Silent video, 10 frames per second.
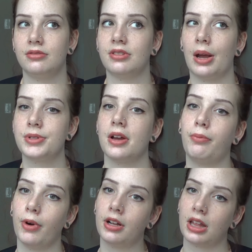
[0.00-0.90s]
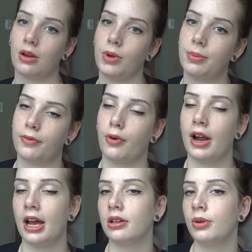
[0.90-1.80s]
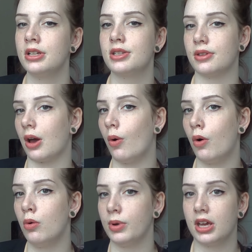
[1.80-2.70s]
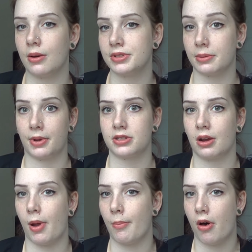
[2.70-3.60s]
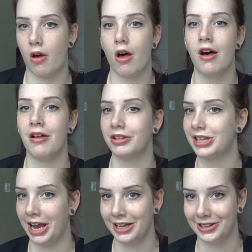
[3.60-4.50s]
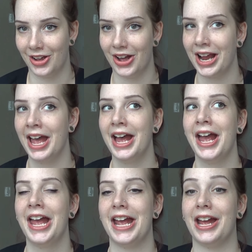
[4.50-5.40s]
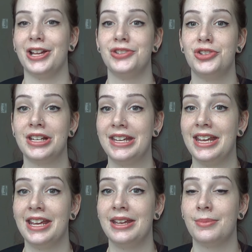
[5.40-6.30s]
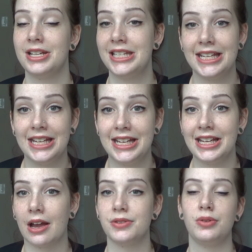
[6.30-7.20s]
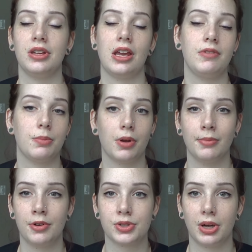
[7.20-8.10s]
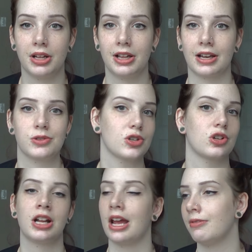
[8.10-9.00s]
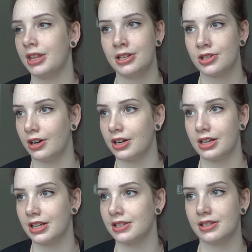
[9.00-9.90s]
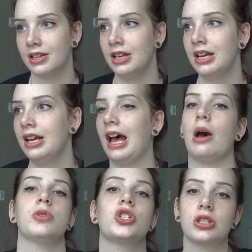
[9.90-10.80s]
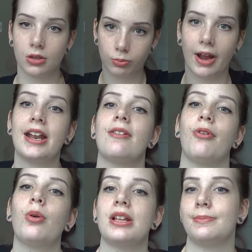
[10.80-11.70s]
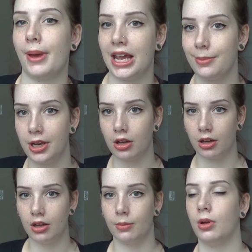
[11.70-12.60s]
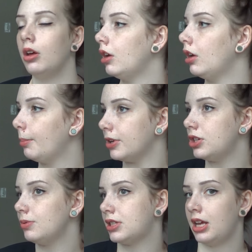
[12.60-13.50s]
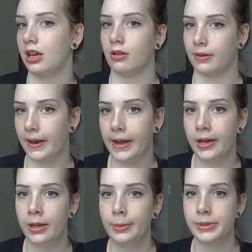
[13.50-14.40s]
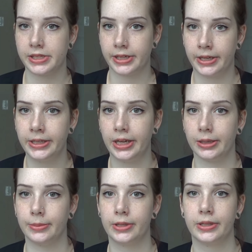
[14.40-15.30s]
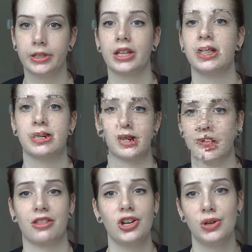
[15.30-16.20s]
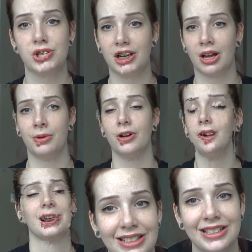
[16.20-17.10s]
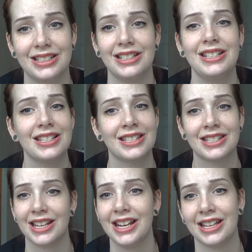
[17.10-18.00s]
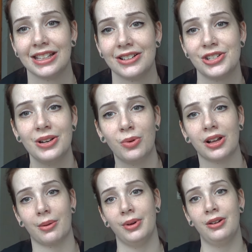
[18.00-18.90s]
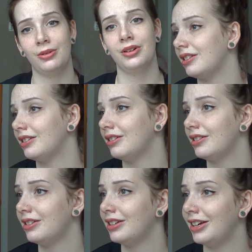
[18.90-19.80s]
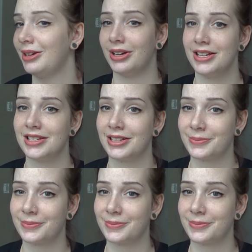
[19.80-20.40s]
I was off work like a week before I had Quinn, so that whole week I was like bouncing on my ball all day long and drinking my tea. I was doing evening primrose oil. Like I was just trying to get everything started because I was just so ready for this baby to come. But she was taking her damn time. Like I said, I thought she was gonna come early. She just stayed in there. She didn't want to come out. Anyways.